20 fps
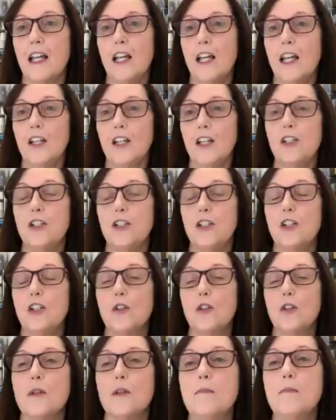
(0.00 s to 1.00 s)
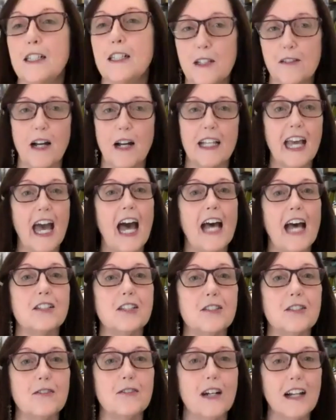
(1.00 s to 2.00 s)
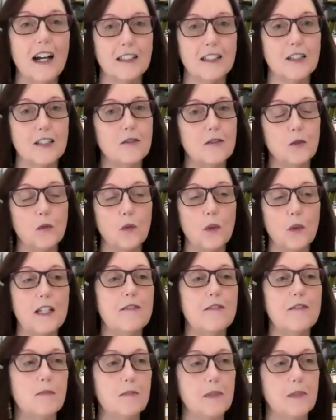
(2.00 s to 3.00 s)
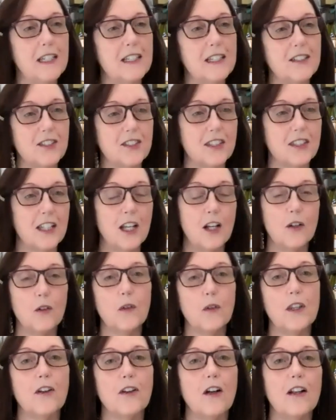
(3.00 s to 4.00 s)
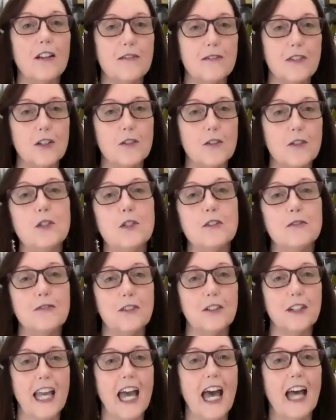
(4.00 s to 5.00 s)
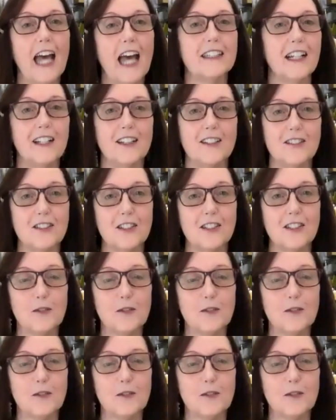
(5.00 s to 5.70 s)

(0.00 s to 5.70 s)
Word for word: you know, reminds me of my cat. So I got to weave a piece with all of her beautiful cat colors. It